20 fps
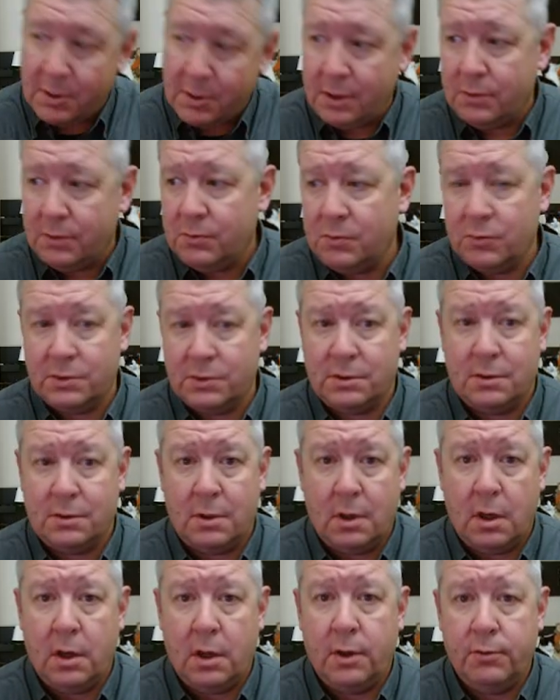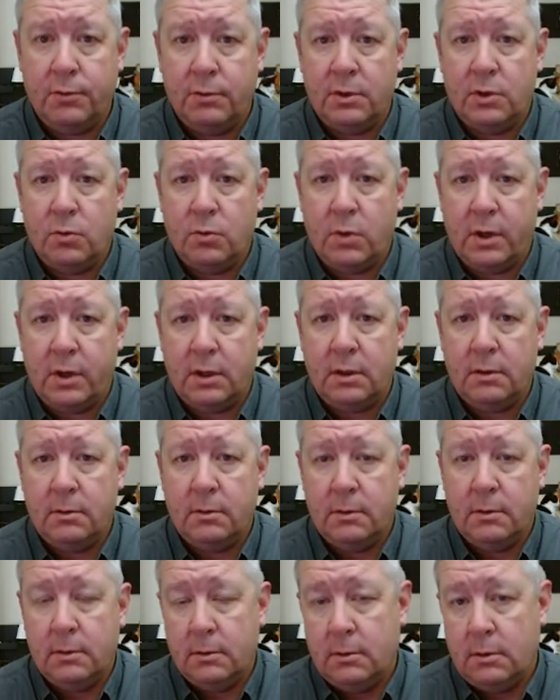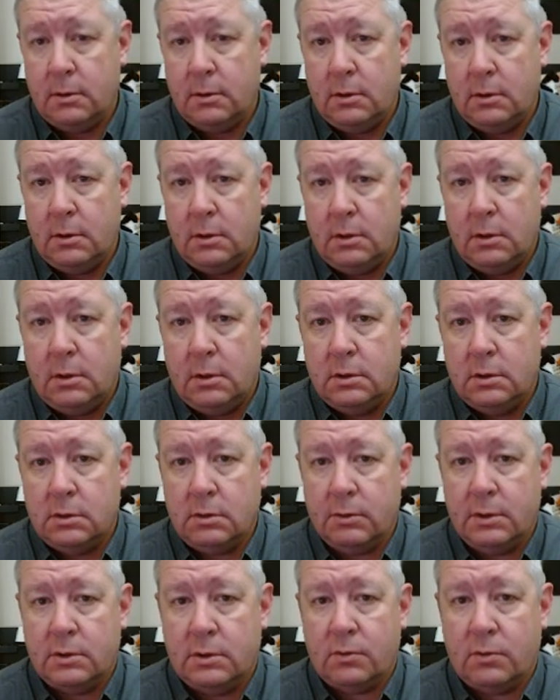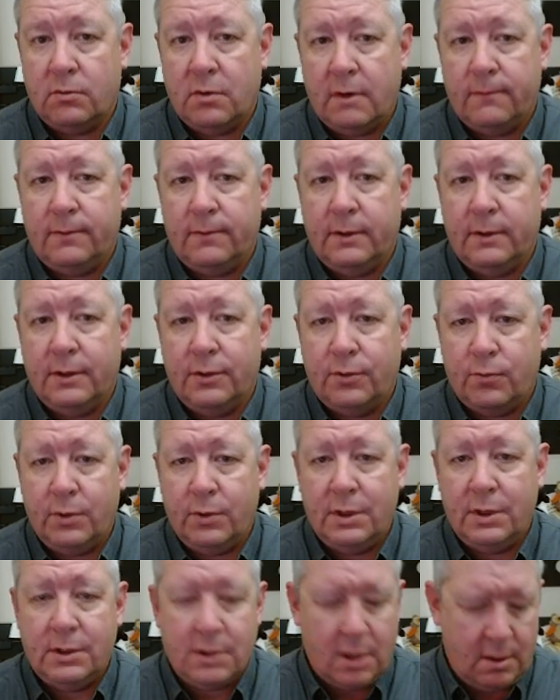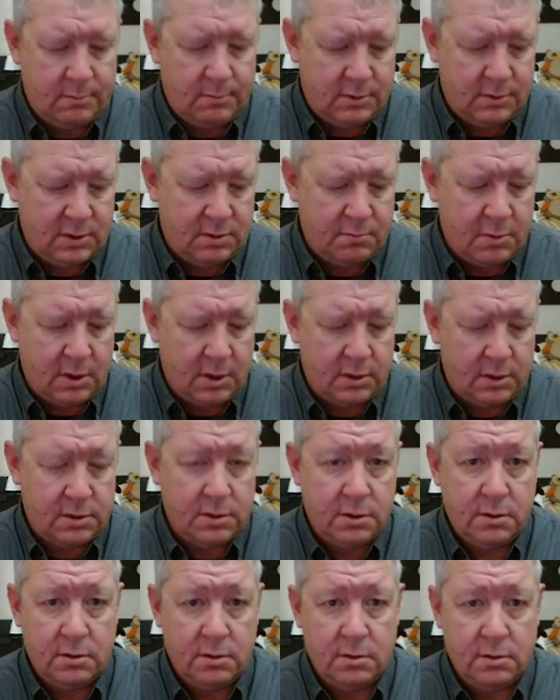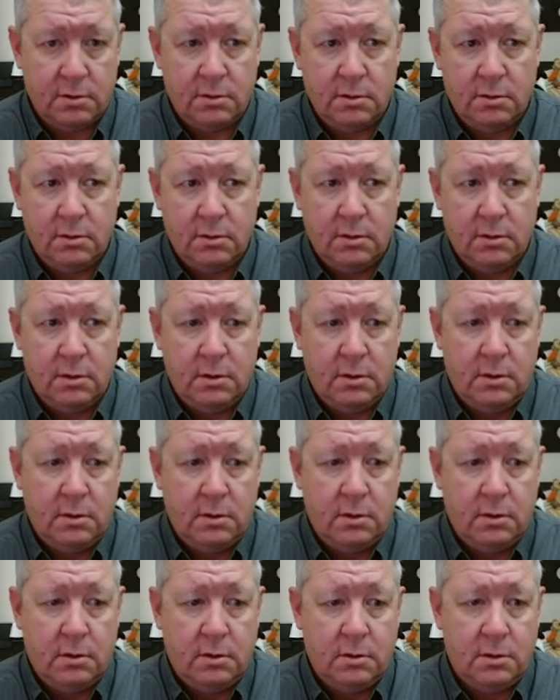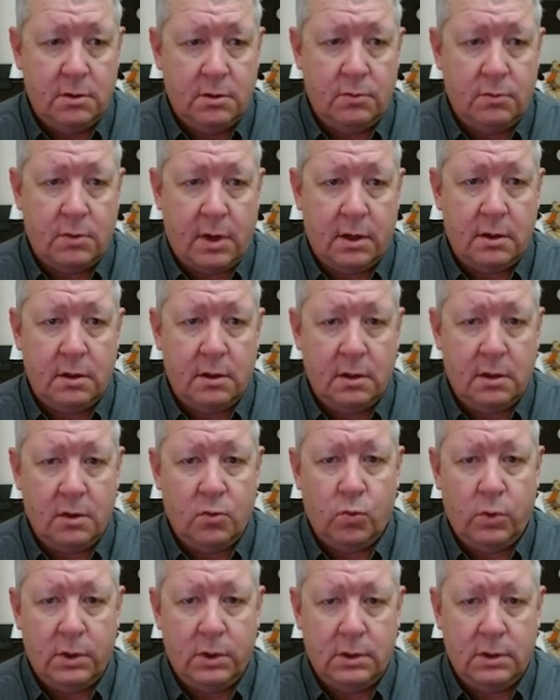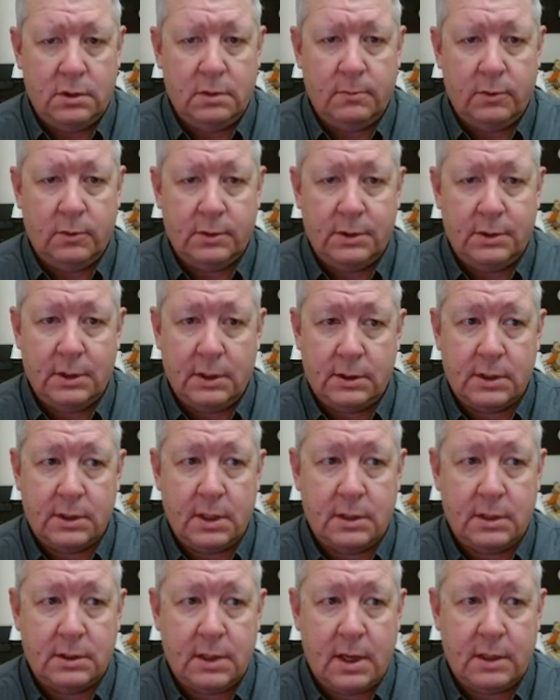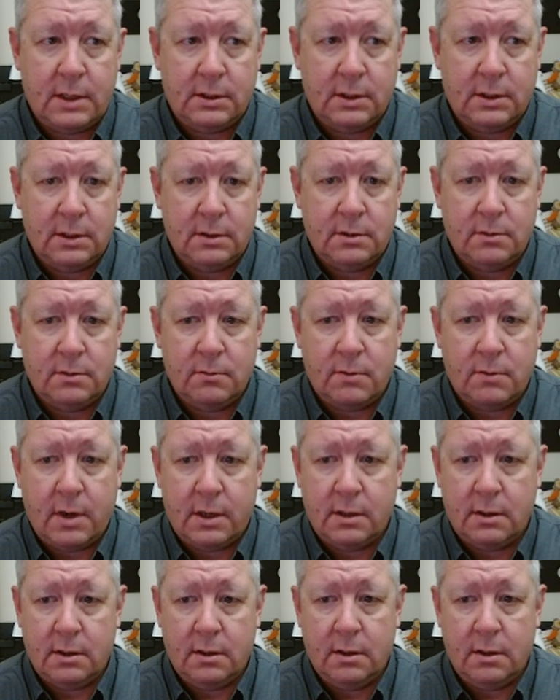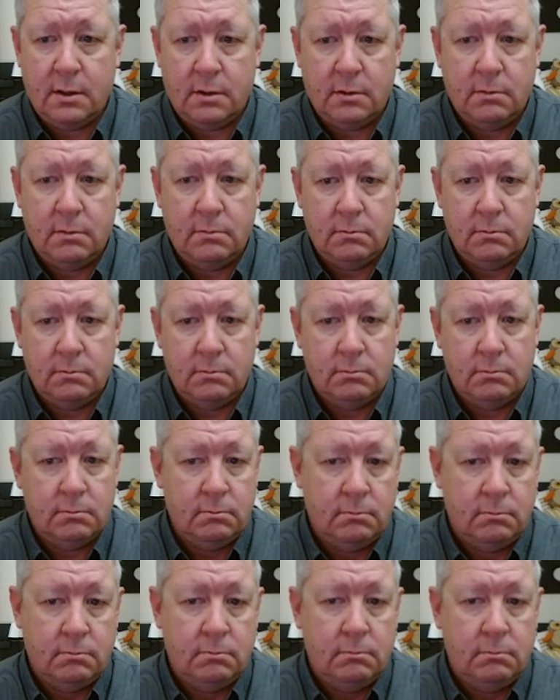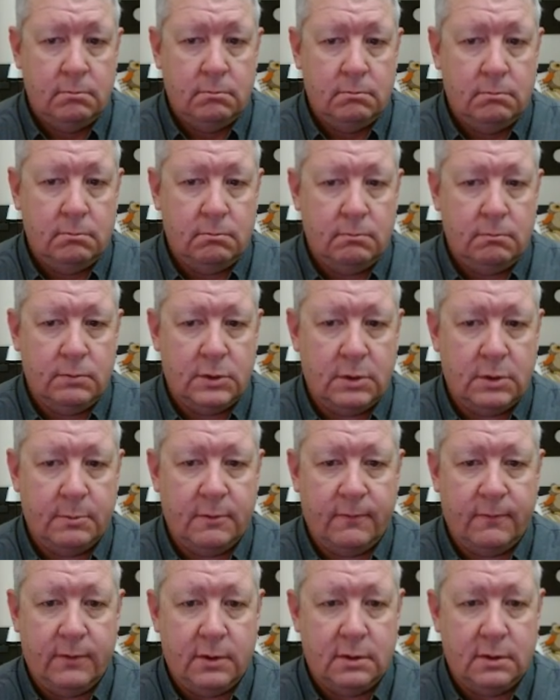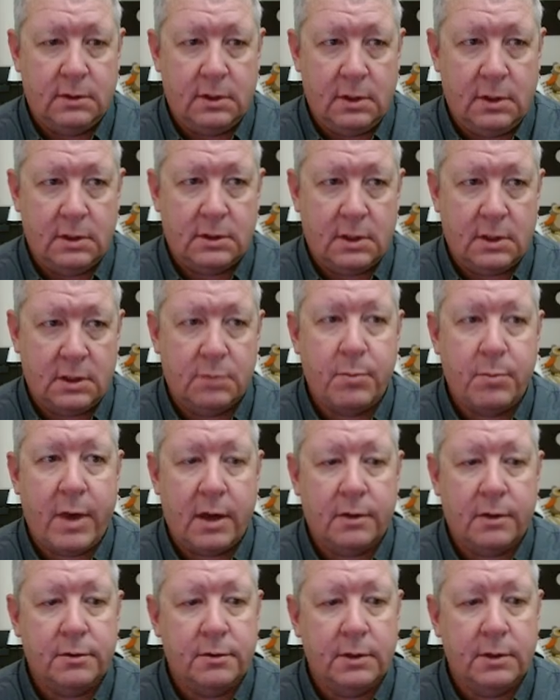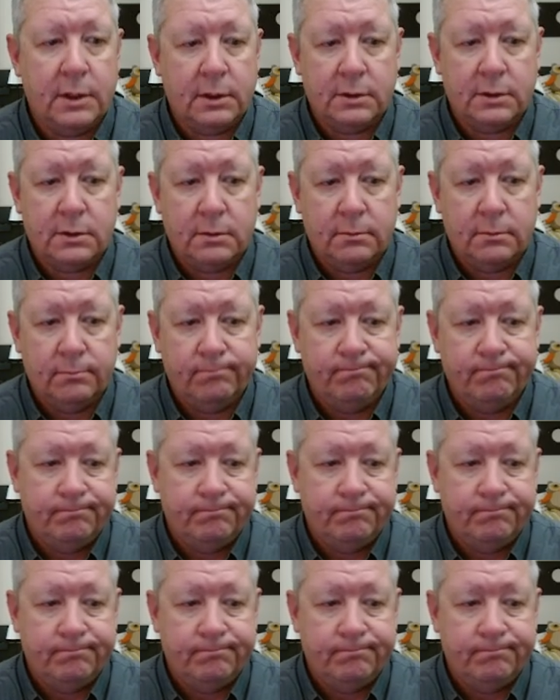My other one was 120, so it's roughly 3 times as much to write it in reasonable CSS as it is to write it in some of the CSS battle tricks.